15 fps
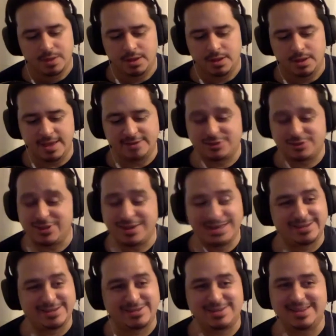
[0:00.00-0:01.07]

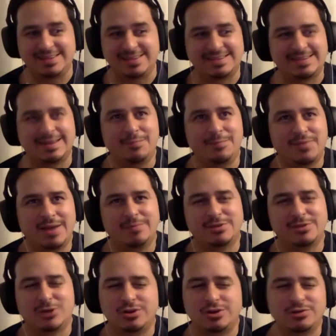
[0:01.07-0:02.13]
it's sometimes
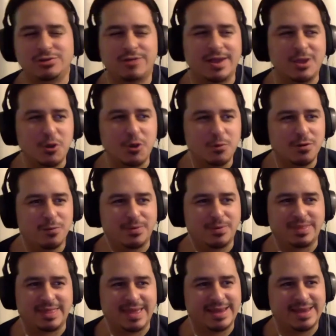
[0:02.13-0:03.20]
it's hard to write humor,
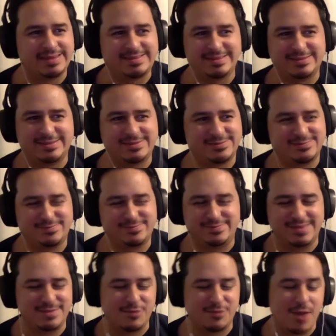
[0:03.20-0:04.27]
but then it's just
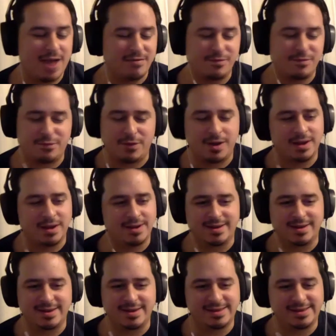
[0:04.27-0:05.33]
if you're having fun
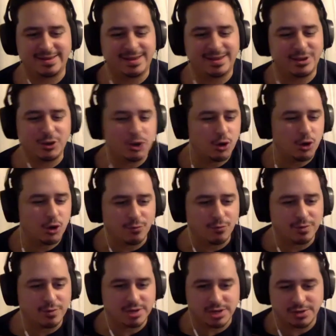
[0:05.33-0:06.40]
and you know your
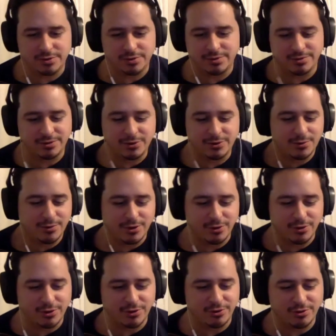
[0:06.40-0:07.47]
material, or you know what
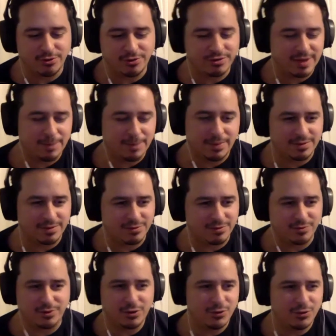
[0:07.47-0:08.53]
you're stepping into,
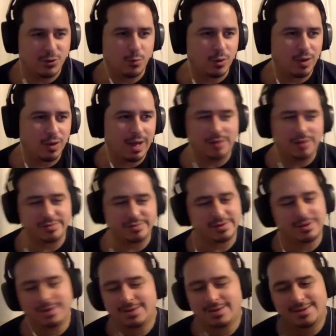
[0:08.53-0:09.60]
your wheelhouse,
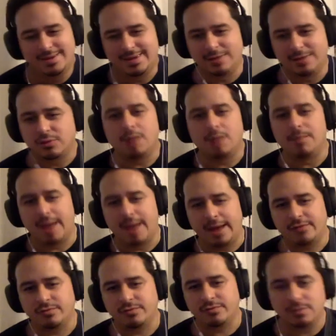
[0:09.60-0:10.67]
it'll come
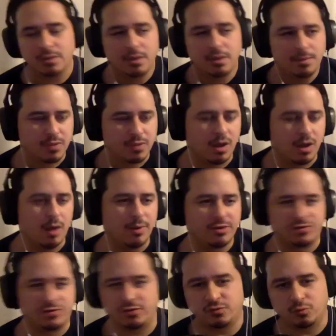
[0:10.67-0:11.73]
natural. And
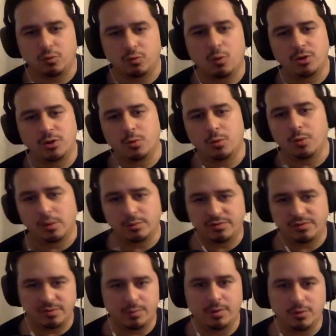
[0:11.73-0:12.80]
it's also cool when you work with
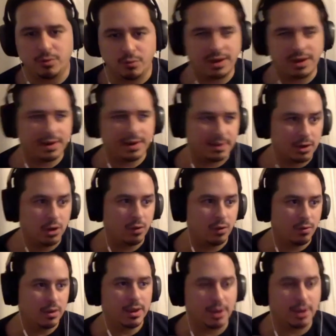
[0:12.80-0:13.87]
someone who could,
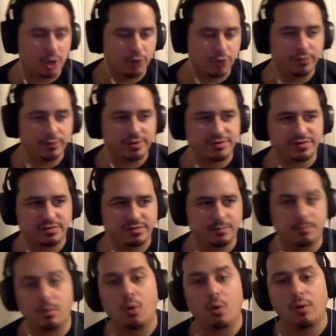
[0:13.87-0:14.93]
encourage
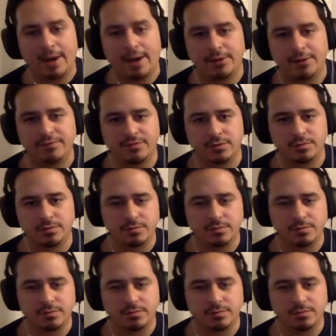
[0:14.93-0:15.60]
more out of you